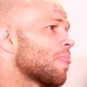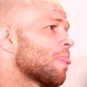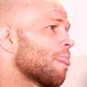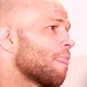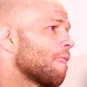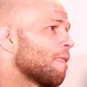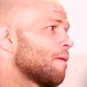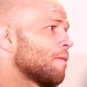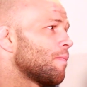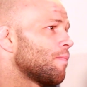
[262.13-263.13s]
British
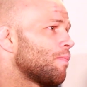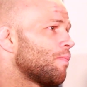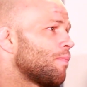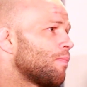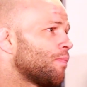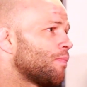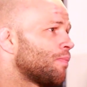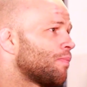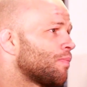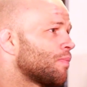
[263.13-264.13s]

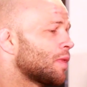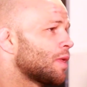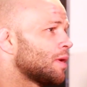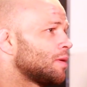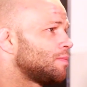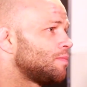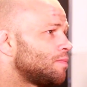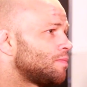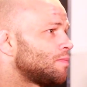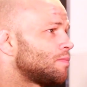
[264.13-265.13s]
fighters, they've got a
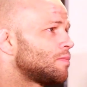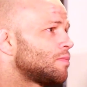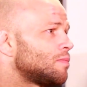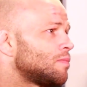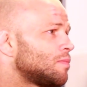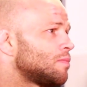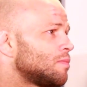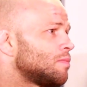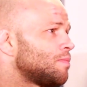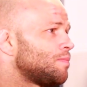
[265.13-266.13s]
reputation overseas as
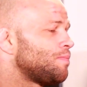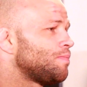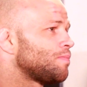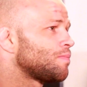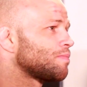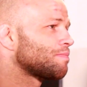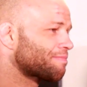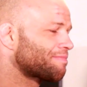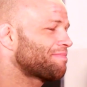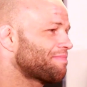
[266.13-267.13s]
Brits can't wrestle.